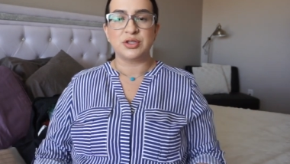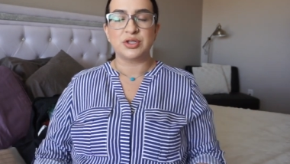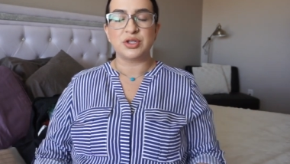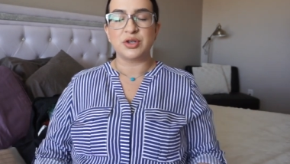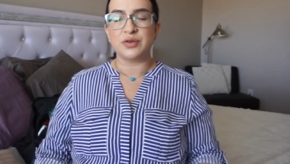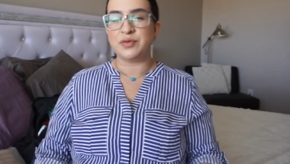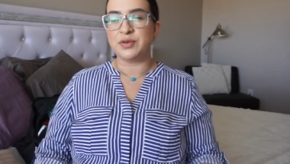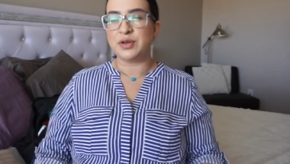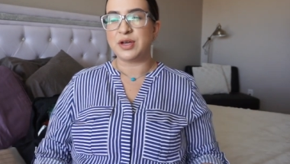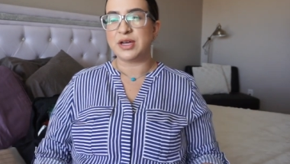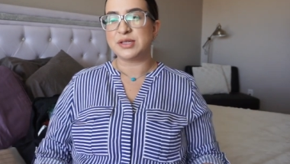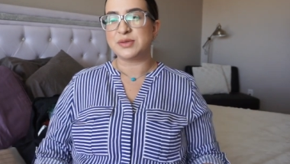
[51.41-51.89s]
So
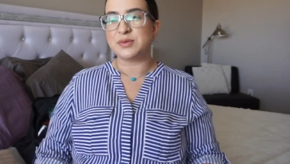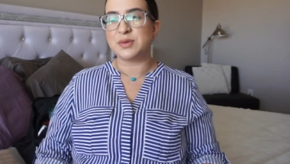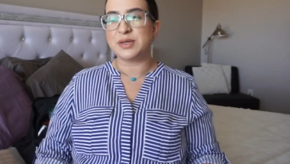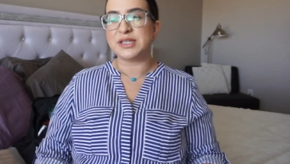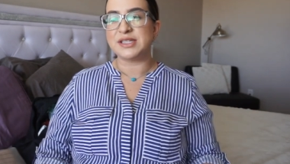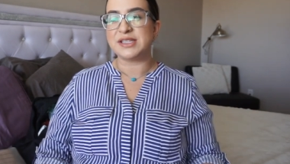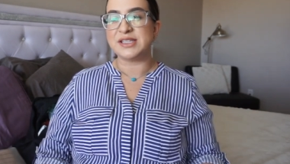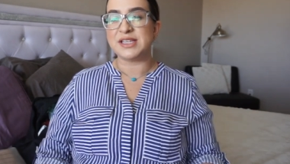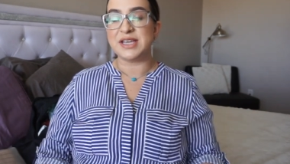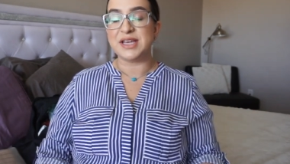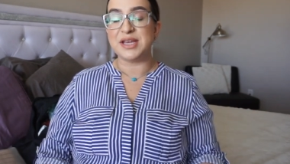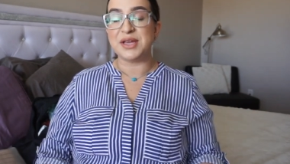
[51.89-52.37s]
if you guys want
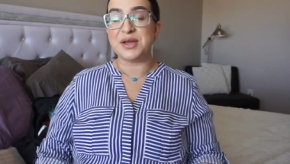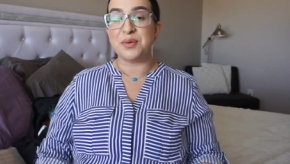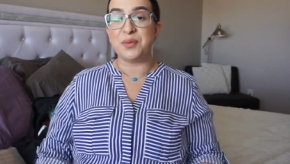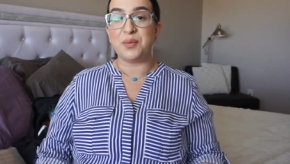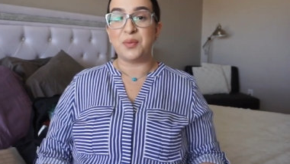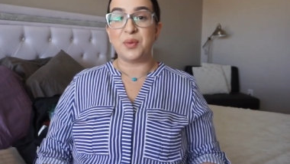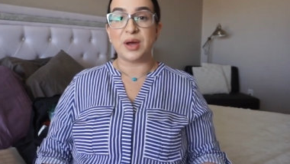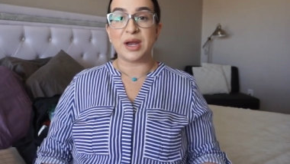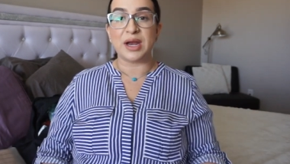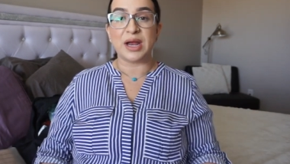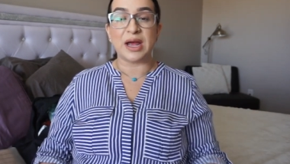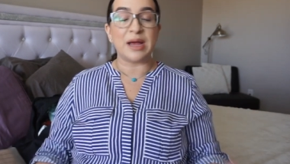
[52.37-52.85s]
to see
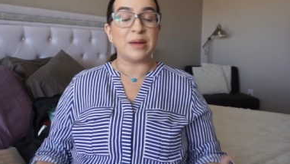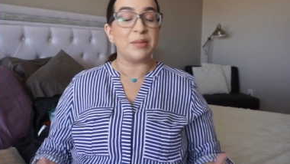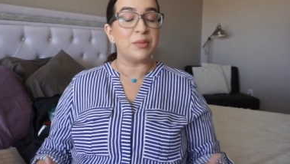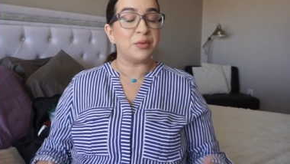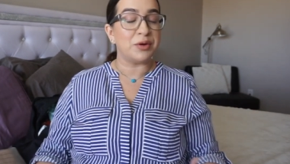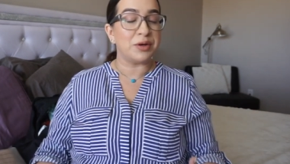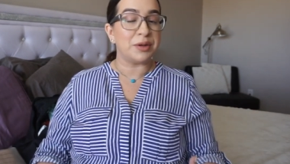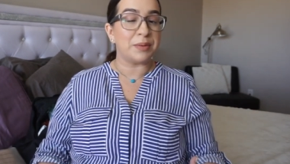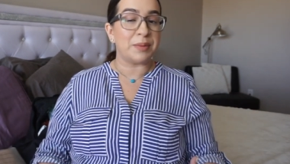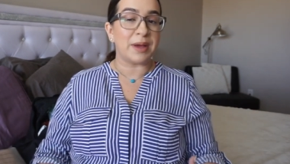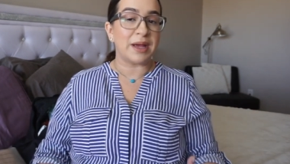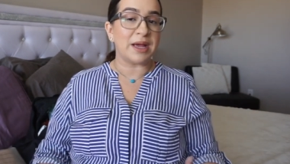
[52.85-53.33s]
what I'm
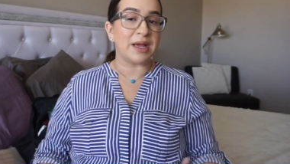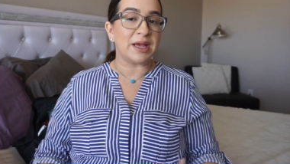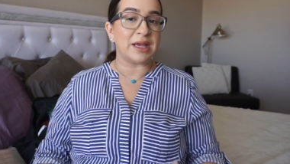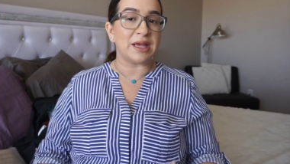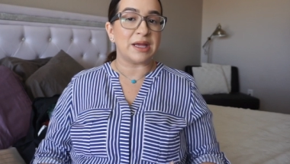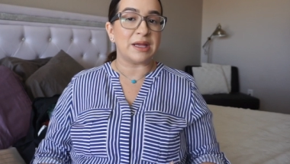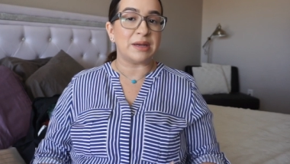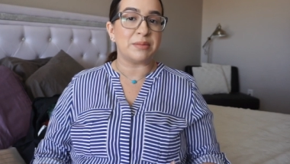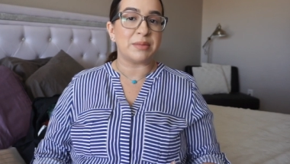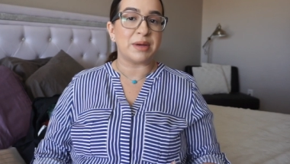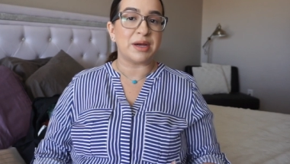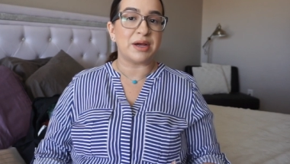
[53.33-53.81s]
going to pack
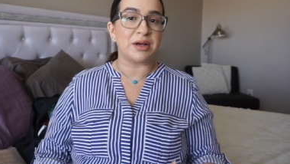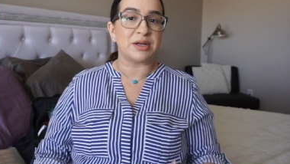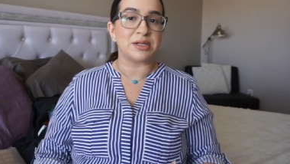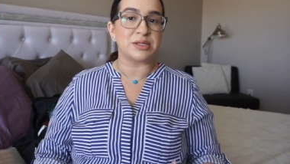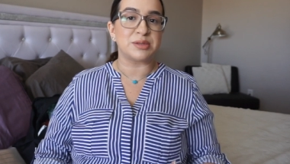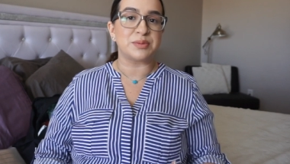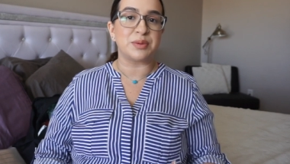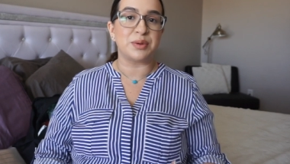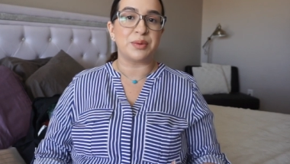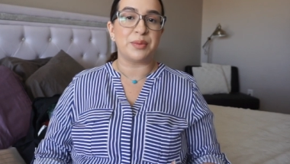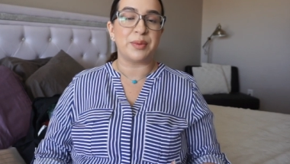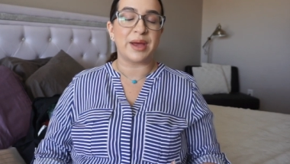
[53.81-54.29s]
in my
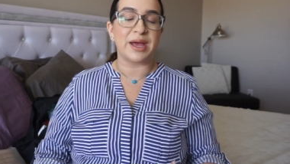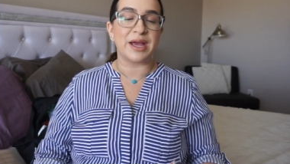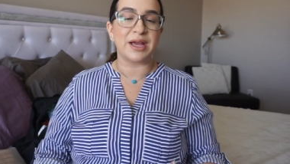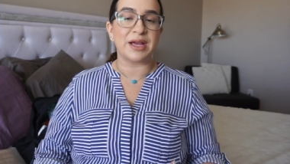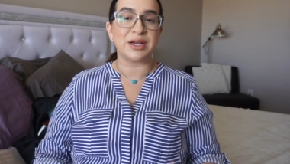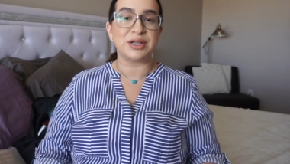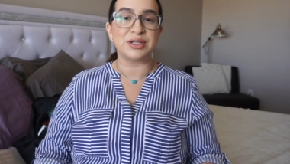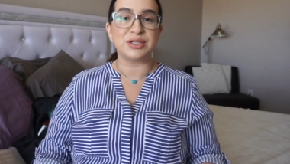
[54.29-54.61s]
hospital bag,